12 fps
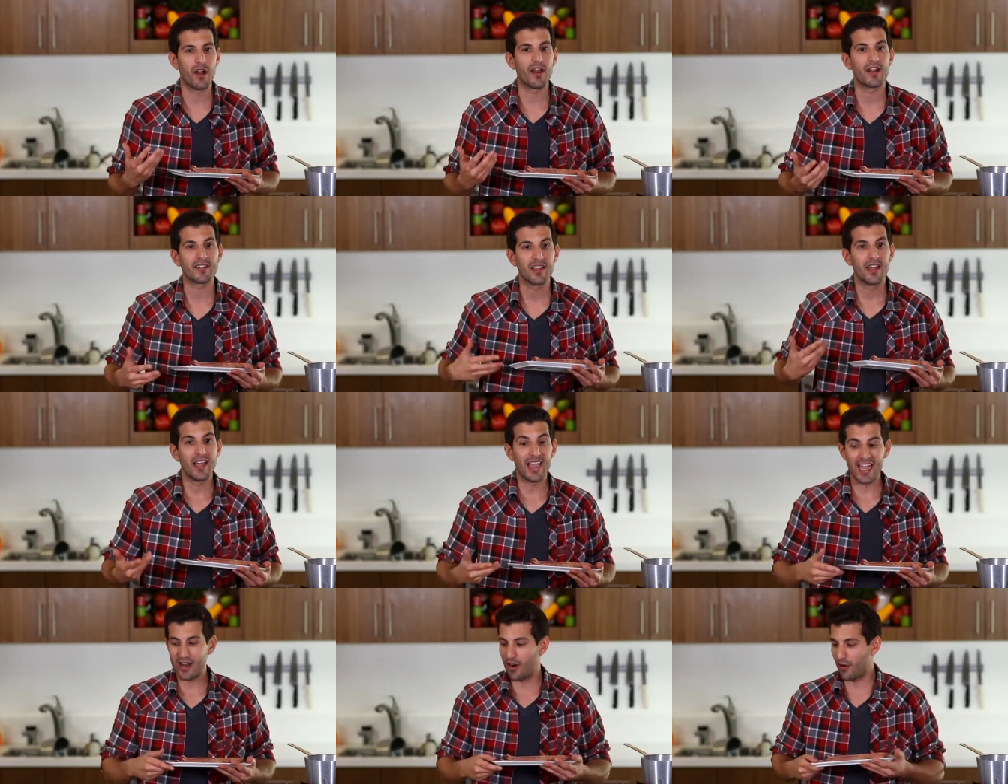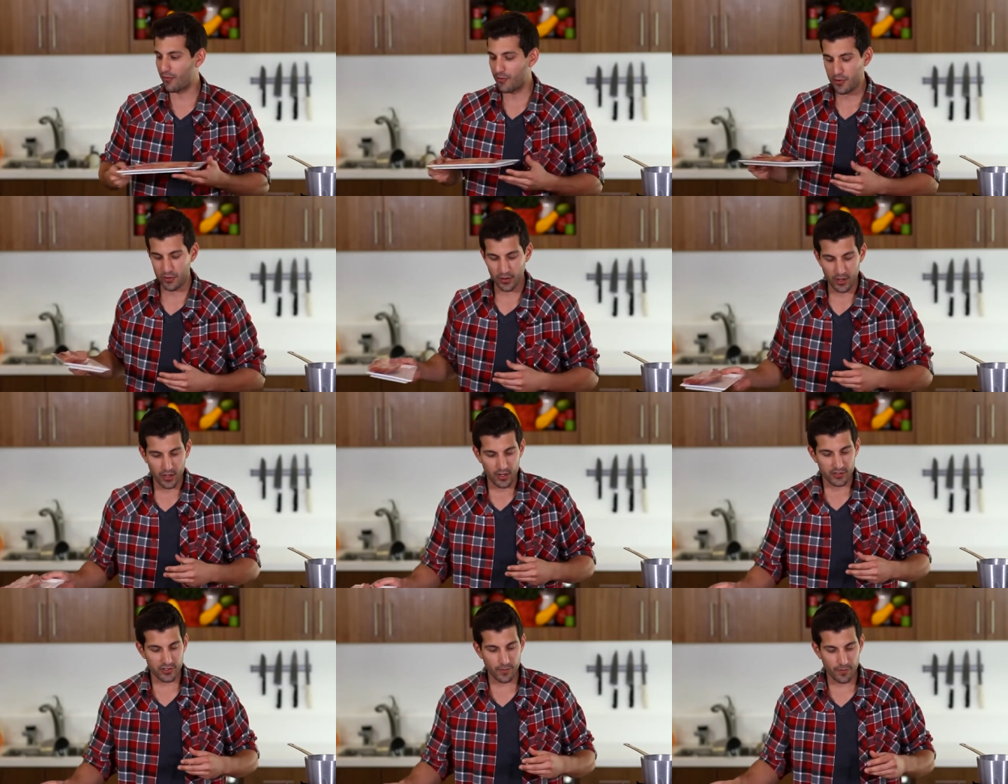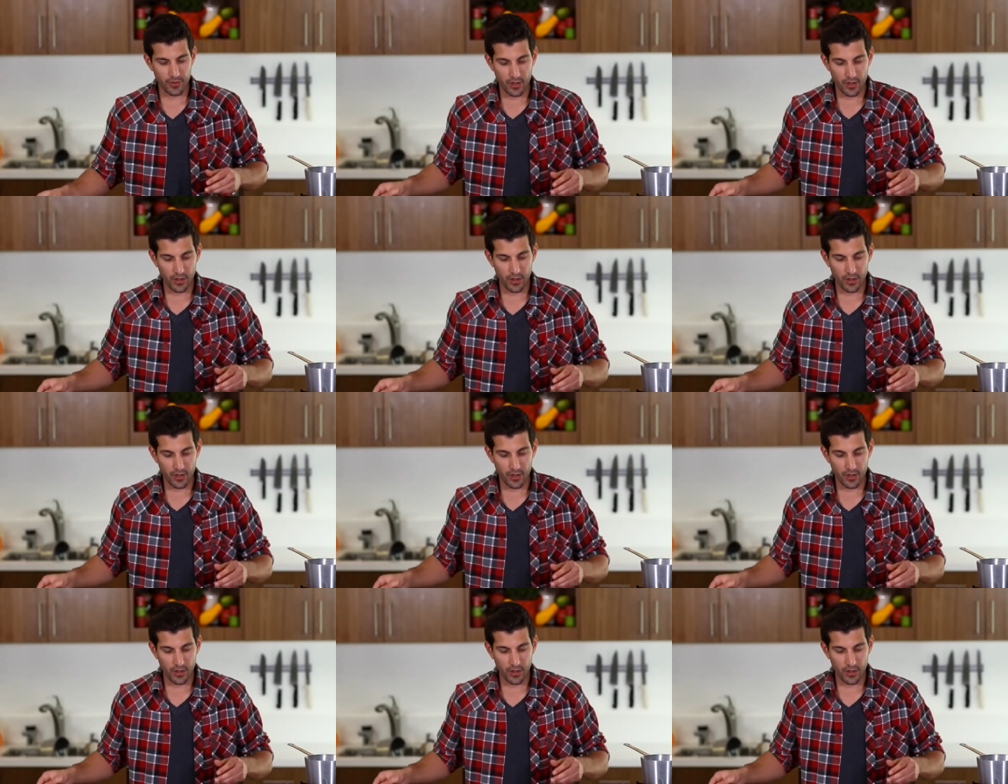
product in our food. So